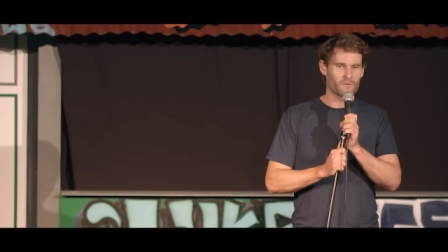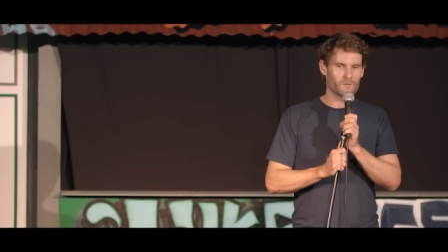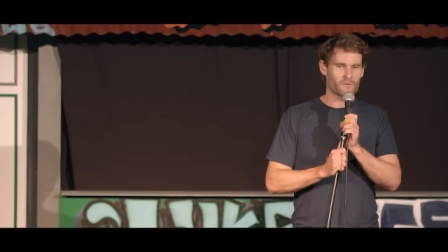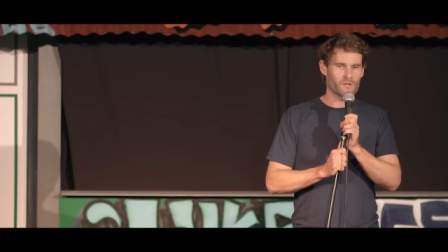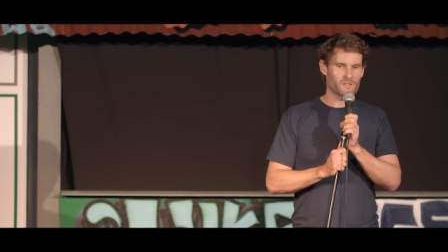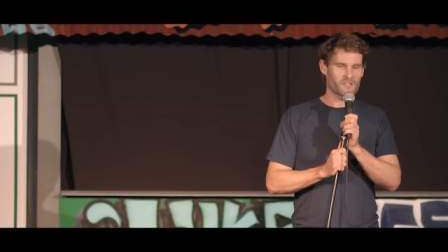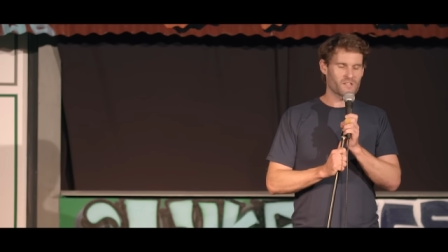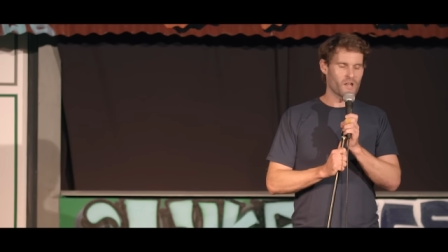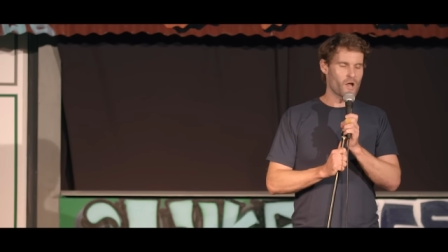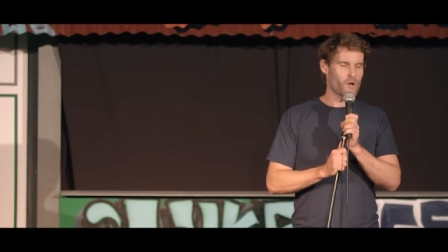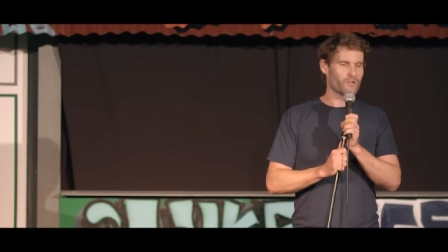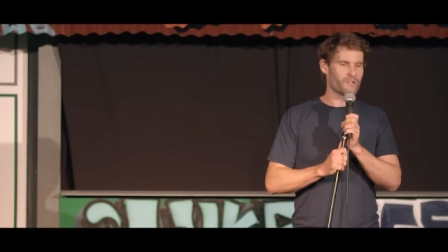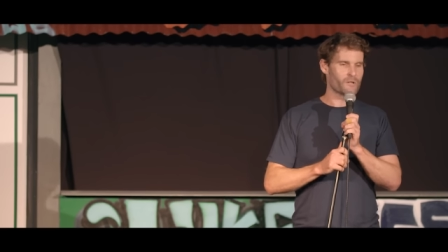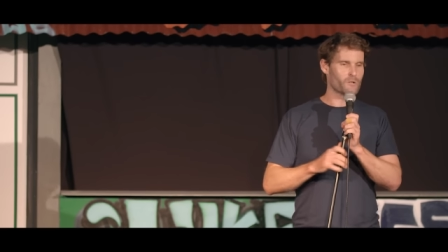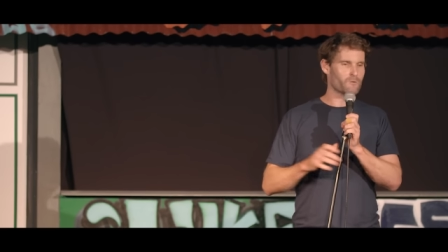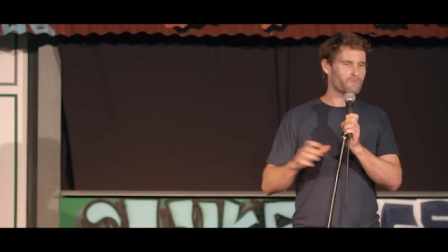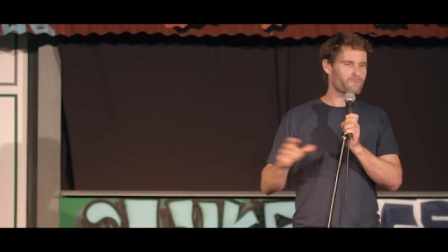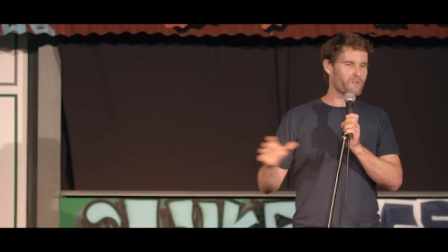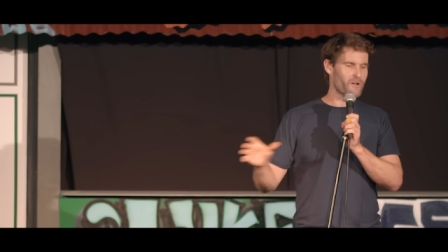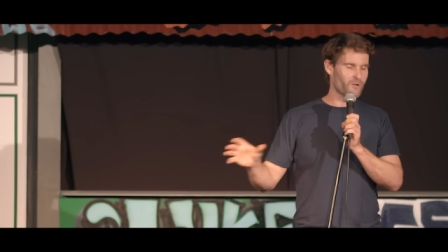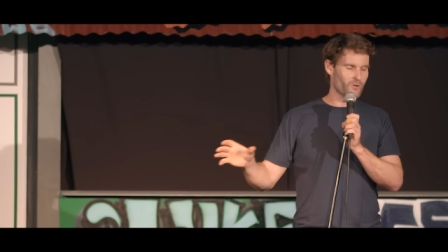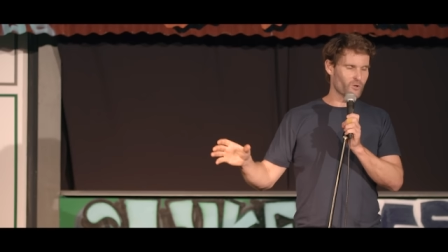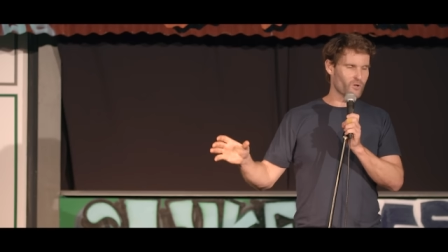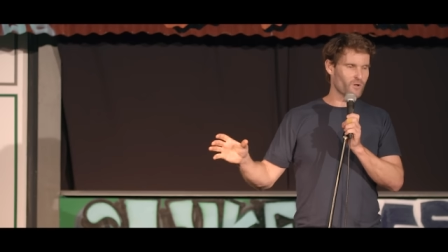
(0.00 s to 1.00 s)
There's no little
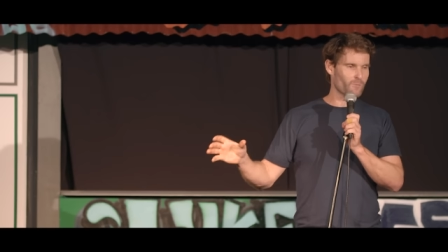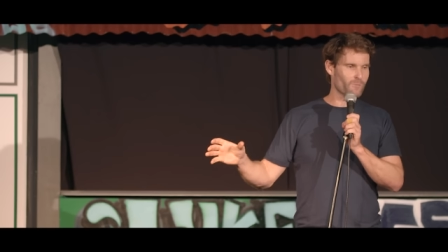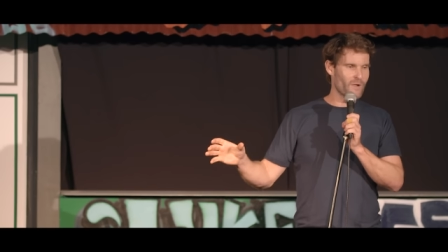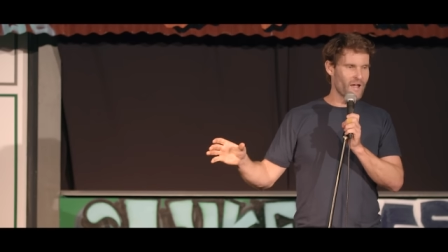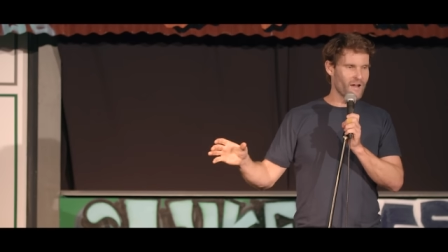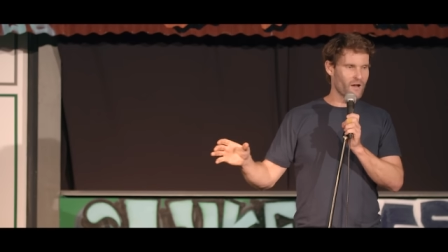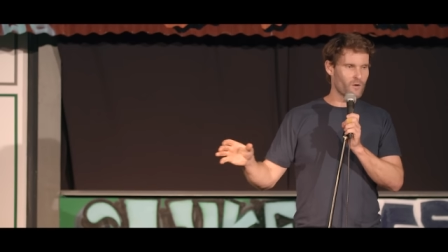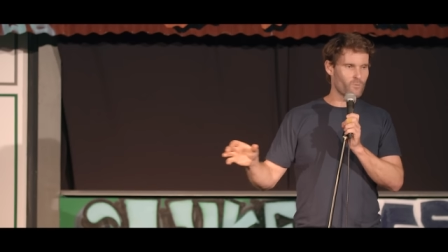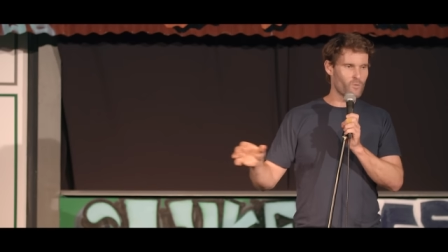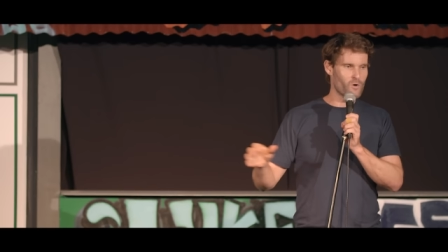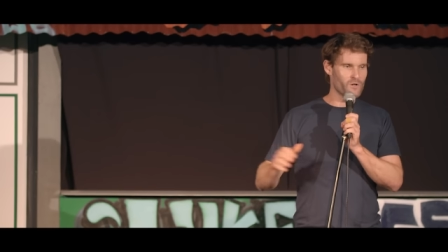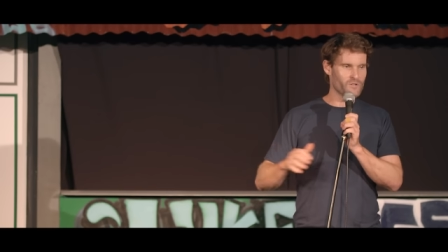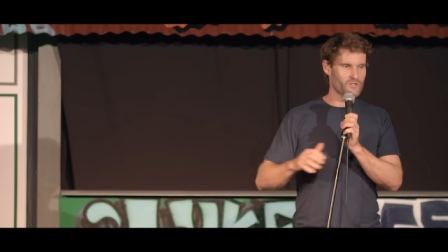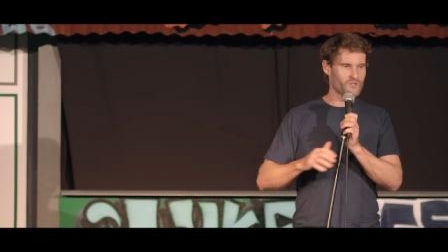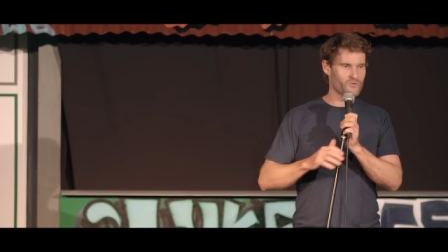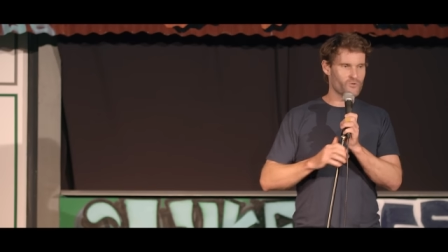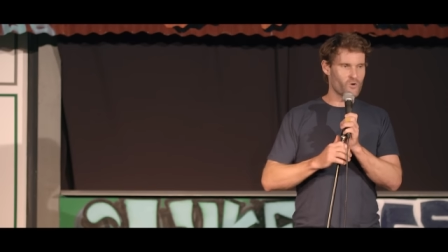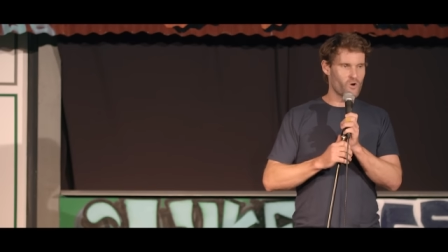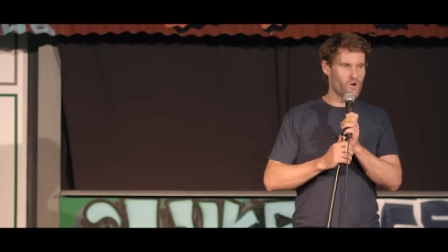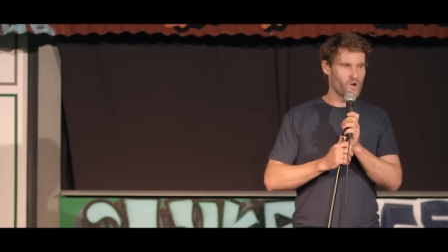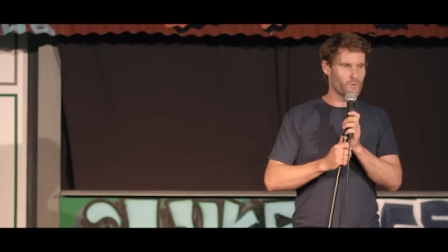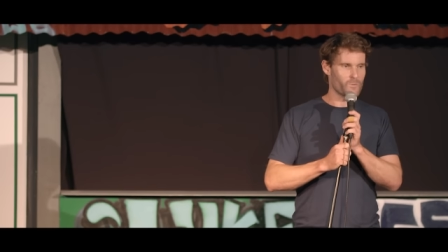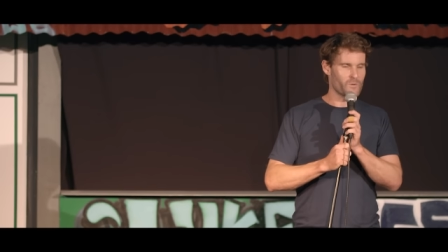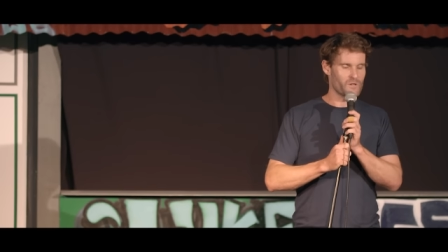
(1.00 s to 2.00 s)
fella on a black and white
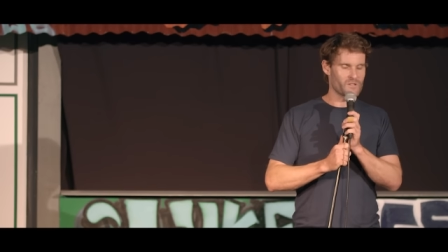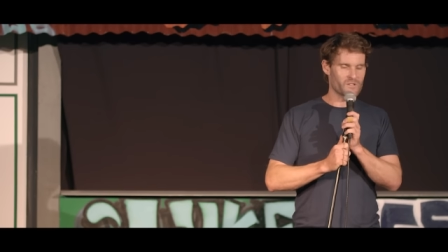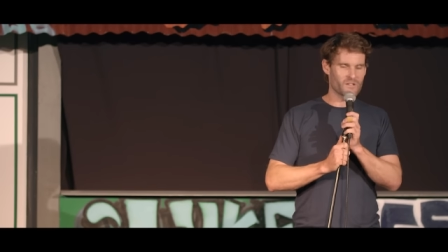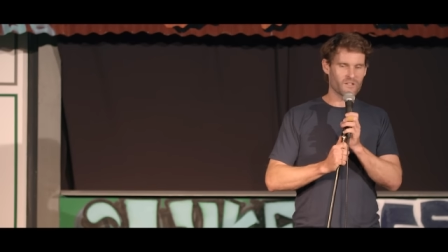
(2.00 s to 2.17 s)
stripey